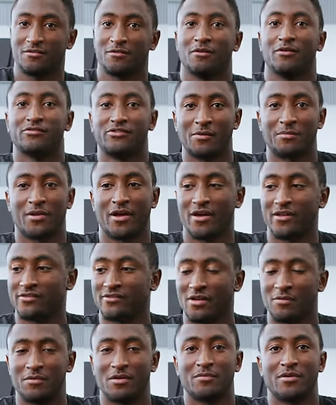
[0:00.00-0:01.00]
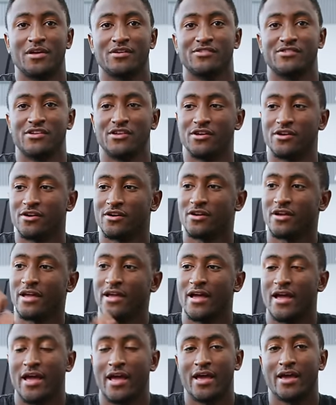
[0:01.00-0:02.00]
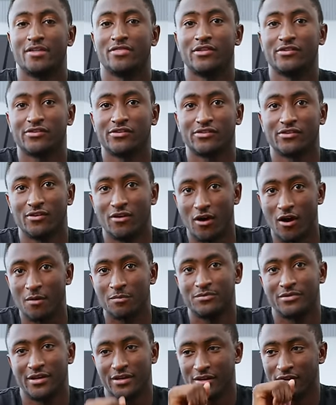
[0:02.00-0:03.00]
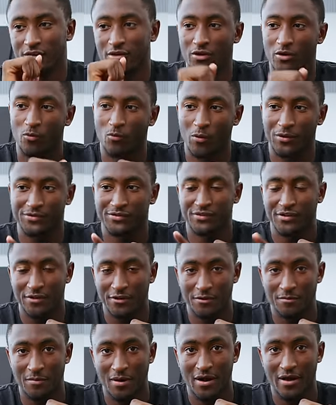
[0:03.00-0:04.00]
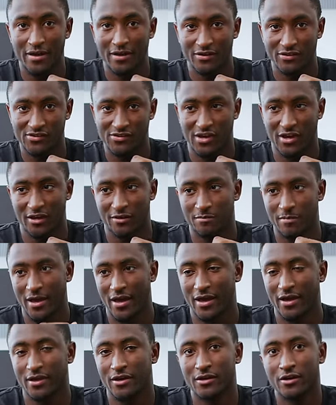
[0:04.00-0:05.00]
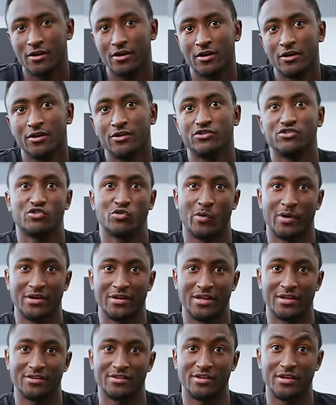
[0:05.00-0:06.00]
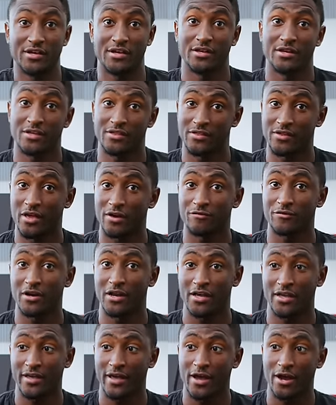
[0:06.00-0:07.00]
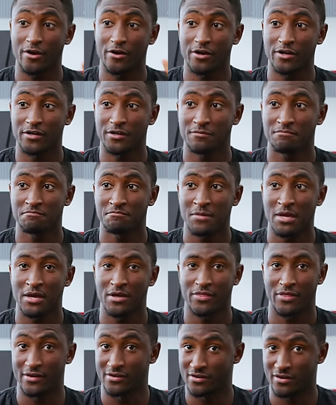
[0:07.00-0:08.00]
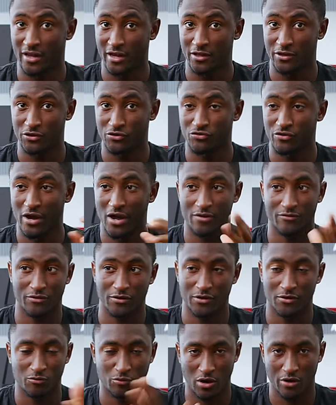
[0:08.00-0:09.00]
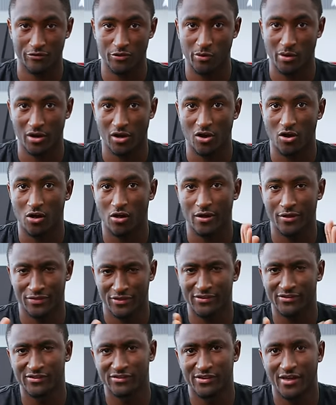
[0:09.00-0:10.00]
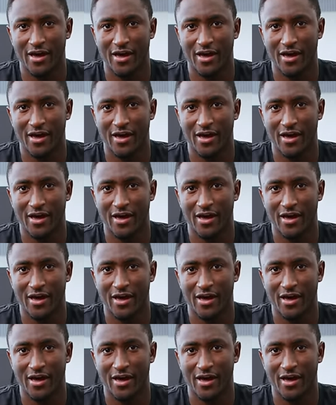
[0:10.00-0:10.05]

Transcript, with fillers: What's up, guys? I'm MKBHD here, and this is an updated What's in My Tech Bag 2019. The everyday carry, the daily driver, whatever you want to call it, this is